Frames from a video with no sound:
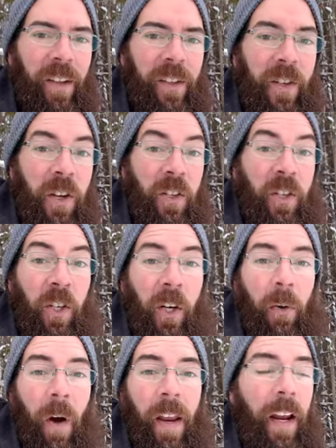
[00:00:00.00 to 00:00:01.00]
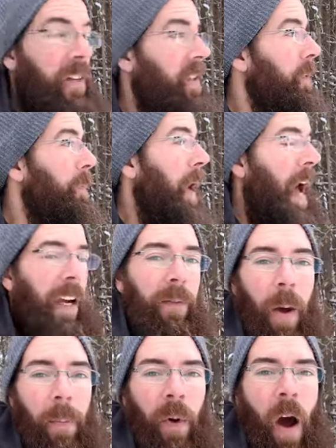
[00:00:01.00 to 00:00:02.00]
So I just took a ride out to the back of
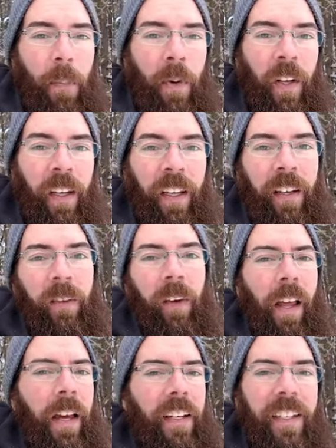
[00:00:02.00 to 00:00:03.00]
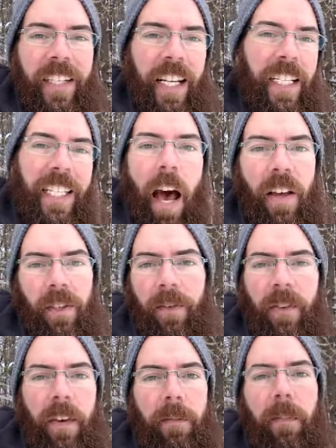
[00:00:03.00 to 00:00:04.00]
my property. We're like 6,000
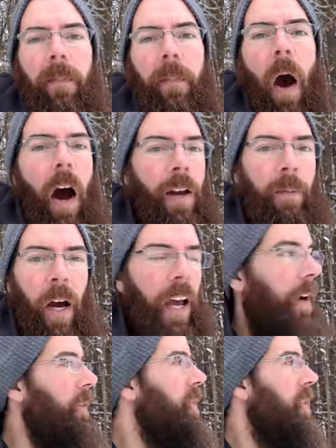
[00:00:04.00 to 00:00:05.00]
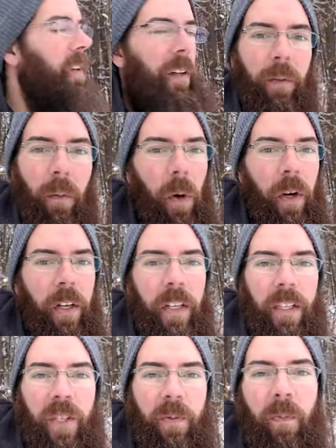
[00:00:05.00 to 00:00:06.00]
feet behind my house. Like we're in
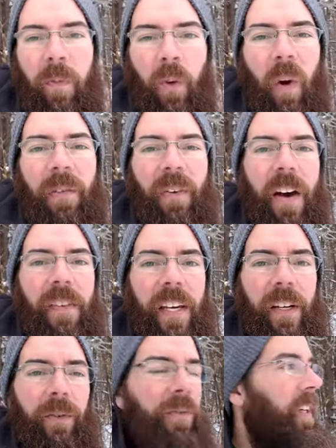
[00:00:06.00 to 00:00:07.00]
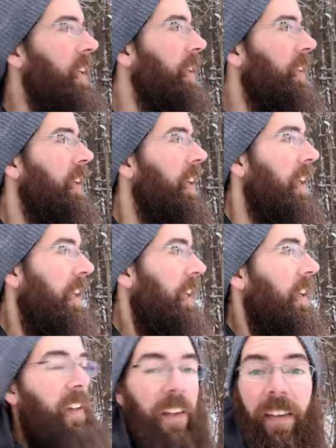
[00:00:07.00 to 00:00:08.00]
this 25 acre field
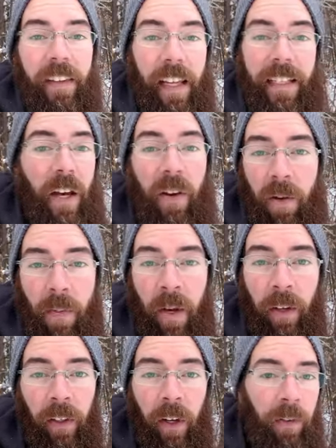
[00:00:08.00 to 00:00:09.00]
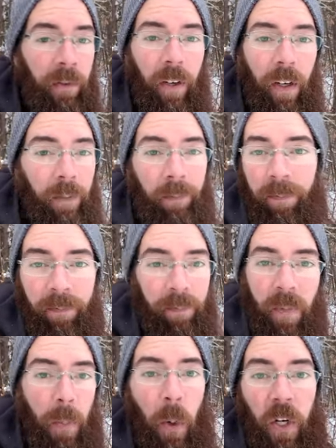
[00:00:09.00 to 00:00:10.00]
that's out in the middle of uh,
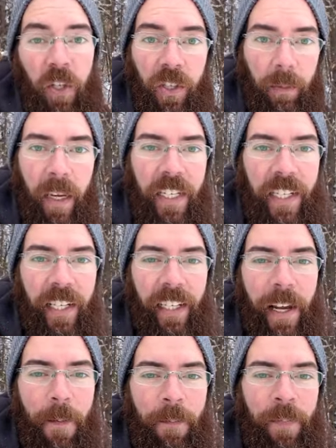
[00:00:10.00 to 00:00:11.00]
the bush, basically.